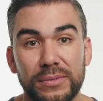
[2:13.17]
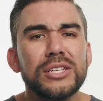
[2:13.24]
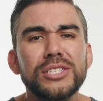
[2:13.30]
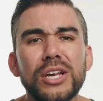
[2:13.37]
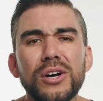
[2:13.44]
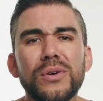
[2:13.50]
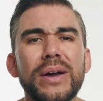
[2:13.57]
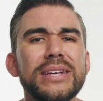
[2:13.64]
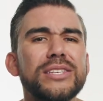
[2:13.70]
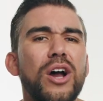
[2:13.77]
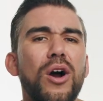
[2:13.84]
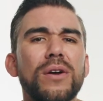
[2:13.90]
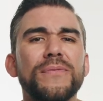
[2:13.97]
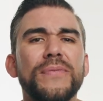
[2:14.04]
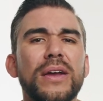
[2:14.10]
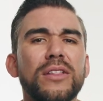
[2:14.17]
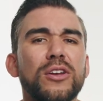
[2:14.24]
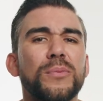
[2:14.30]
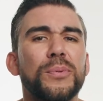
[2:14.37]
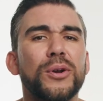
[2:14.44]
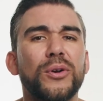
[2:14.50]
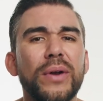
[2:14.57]
So, as heart
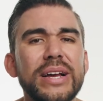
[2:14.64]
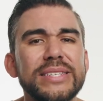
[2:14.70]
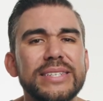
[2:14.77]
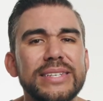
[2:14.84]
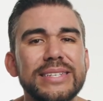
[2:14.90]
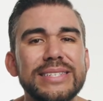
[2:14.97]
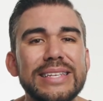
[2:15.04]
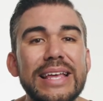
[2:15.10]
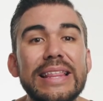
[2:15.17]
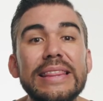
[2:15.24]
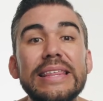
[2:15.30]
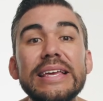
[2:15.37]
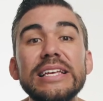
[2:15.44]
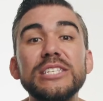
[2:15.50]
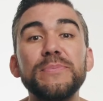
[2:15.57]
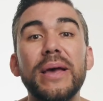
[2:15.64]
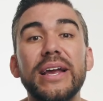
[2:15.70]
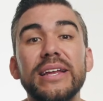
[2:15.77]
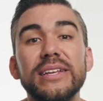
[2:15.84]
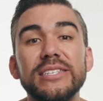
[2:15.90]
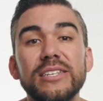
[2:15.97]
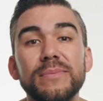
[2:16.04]
failure progresses, these
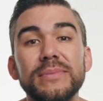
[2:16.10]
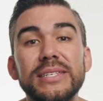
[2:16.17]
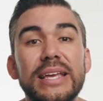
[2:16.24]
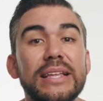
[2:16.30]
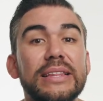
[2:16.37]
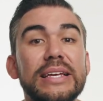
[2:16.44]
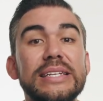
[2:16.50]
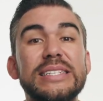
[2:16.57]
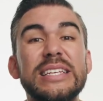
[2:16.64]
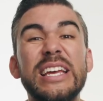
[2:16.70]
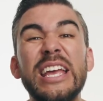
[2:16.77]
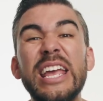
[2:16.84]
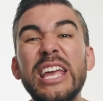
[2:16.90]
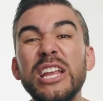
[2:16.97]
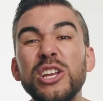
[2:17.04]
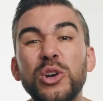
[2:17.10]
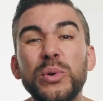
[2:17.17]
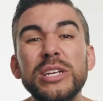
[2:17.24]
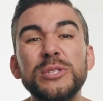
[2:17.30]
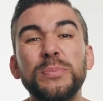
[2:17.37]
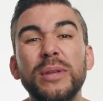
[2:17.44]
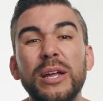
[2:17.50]
mechanisms can lead to
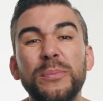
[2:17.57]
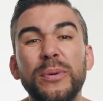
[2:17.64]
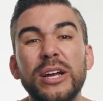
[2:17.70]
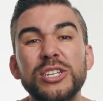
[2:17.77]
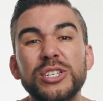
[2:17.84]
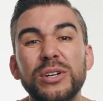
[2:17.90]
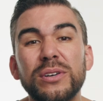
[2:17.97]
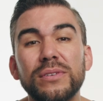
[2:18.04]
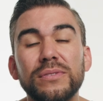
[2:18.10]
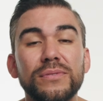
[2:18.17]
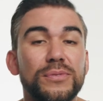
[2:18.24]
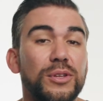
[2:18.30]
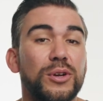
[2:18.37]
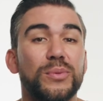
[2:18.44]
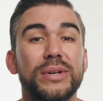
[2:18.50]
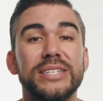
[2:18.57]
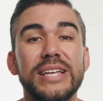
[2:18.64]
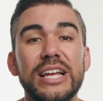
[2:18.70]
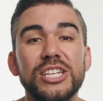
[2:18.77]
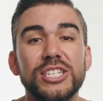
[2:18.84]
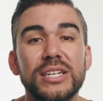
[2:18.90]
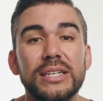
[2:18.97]
increased blood pressure, fluid
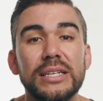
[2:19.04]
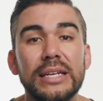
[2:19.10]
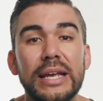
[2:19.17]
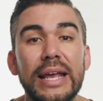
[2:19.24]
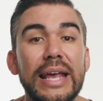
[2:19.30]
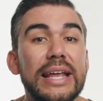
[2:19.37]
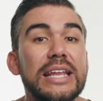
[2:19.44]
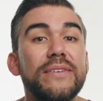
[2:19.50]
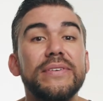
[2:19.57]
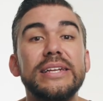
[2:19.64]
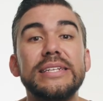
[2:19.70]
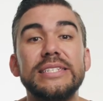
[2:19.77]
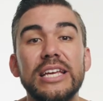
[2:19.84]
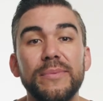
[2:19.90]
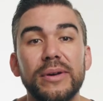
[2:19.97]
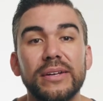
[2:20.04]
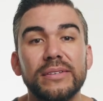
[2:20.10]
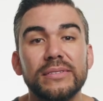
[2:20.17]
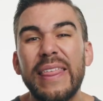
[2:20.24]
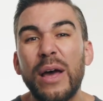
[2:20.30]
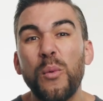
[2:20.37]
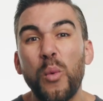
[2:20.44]
retention, and even edema,
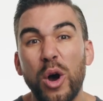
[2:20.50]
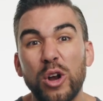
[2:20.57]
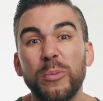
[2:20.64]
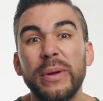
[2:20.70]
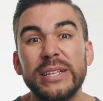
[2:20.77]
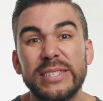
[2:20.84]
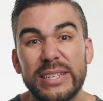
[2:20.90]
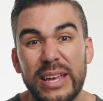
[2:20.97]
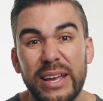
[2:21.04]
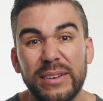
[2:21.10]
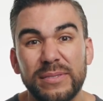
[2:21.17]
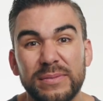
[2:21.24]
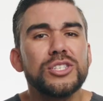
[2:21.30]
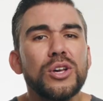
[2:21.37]
that waterbed skin.